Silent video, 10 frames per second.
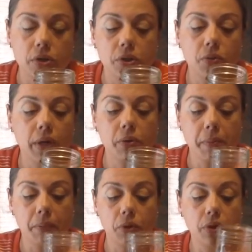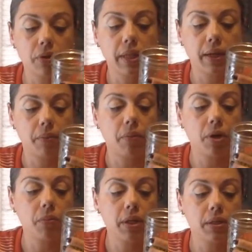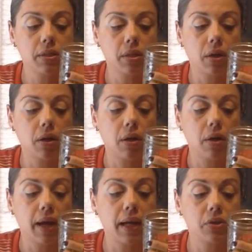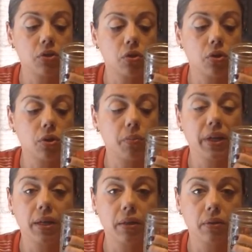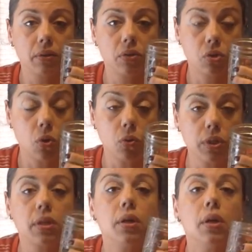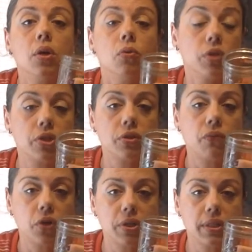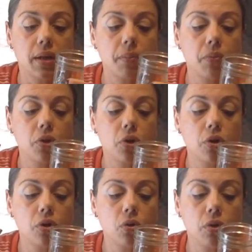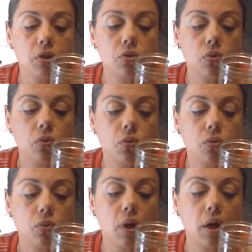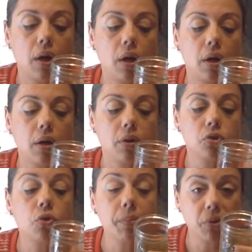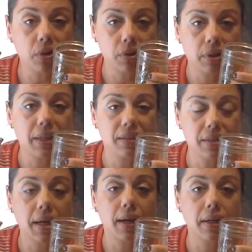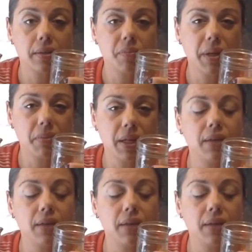So you want to remember that mung beans, as they're being soaked, which is the first step, they're going to triple in size, maybe